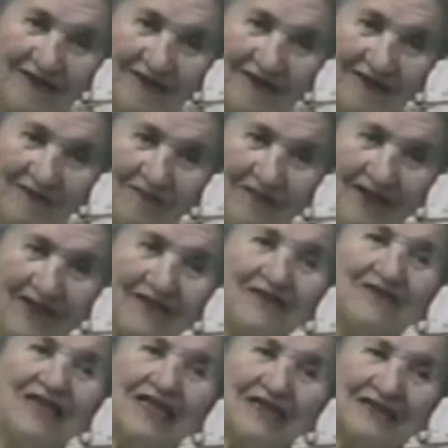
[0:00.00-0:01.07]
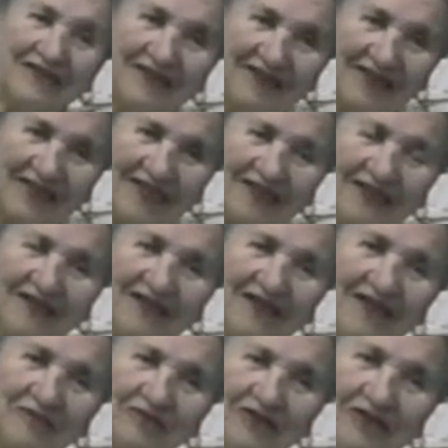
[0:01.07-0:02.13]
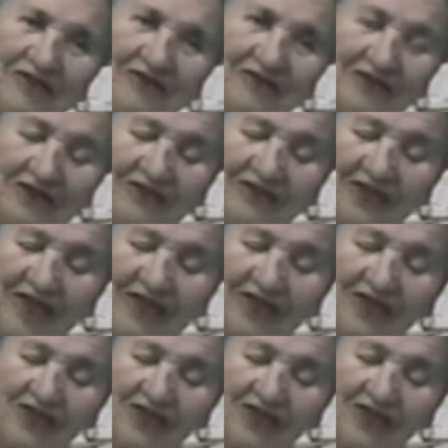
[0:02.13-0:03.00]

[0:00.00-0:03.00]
The harpsichordist. yes, the harpsichordist.